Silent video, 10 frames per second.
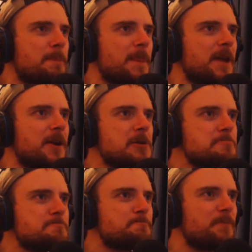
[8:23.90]
You know?
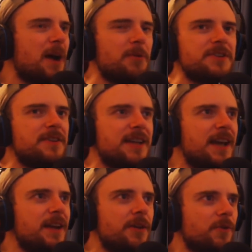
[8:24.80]
I wasn't
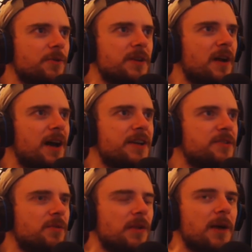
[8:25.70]
dating girls in high
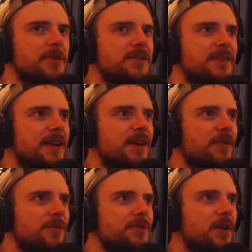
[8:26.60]
school. I wasn't dating
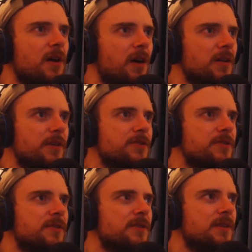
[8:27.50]
girls in
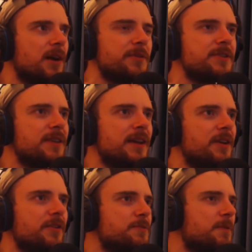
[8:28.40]
college. I wasn't dating
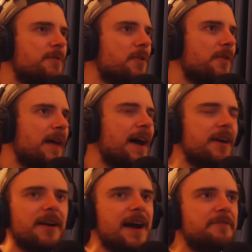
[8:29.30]
girls before that
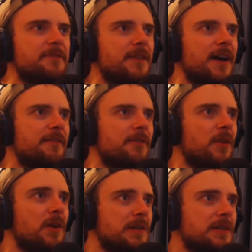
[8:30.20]
or after that for a
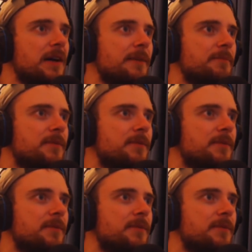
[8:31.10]
long time.